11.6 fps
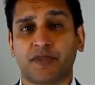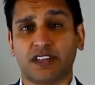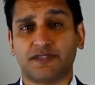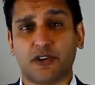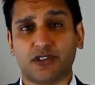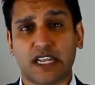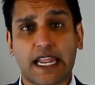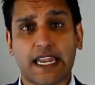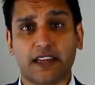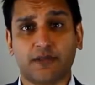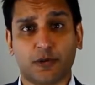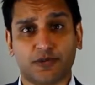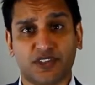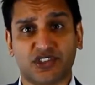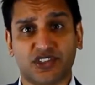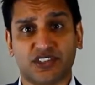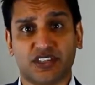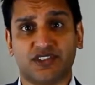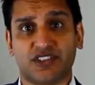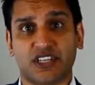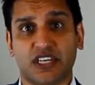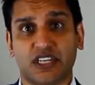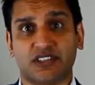As far as their lending proposition is
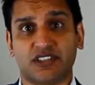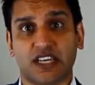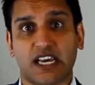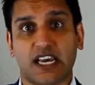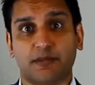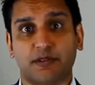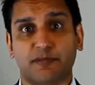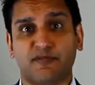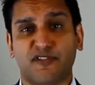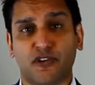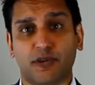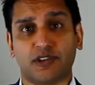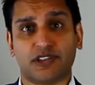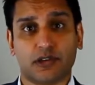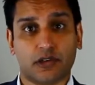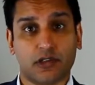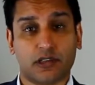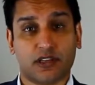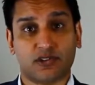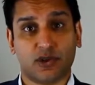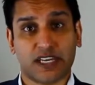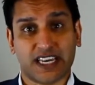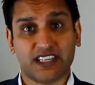concerned, they very much look at things
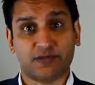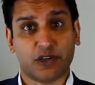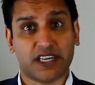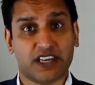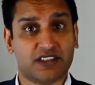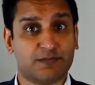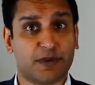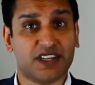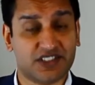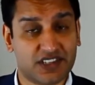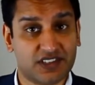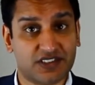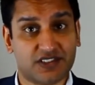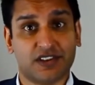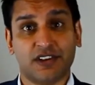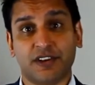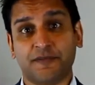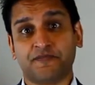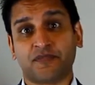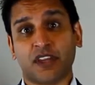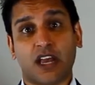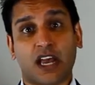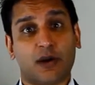on a case-by-case basis,
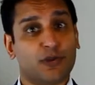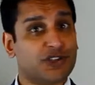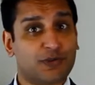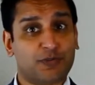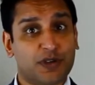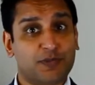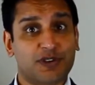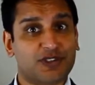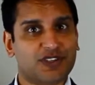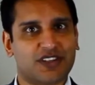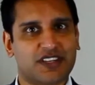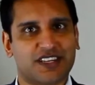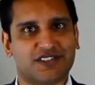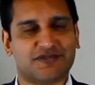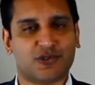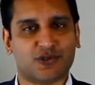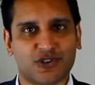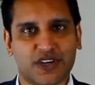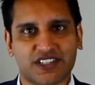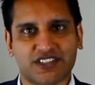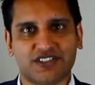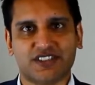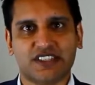which should be music to the ears of
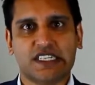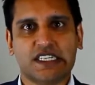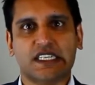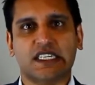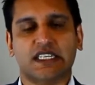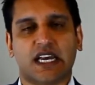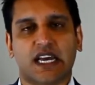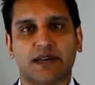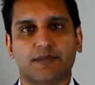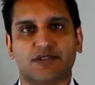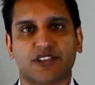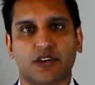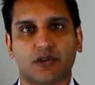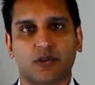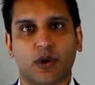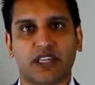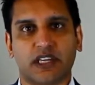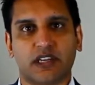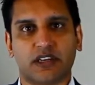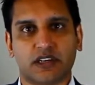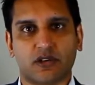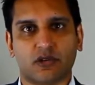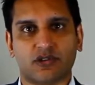contractors. So the way they
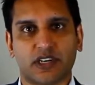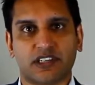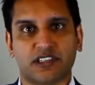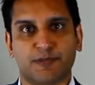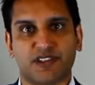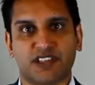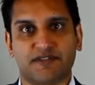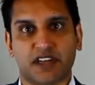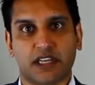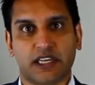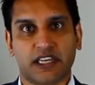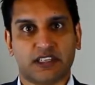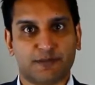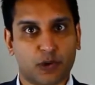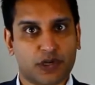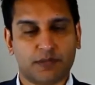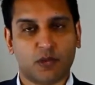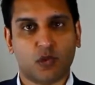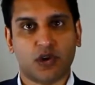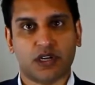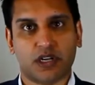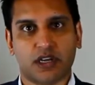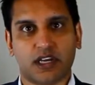look at contractors specifically is point number
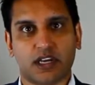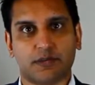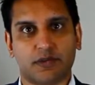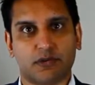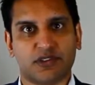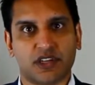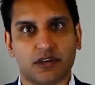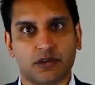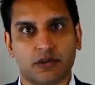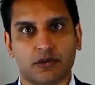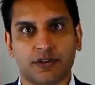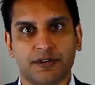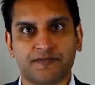one, there is no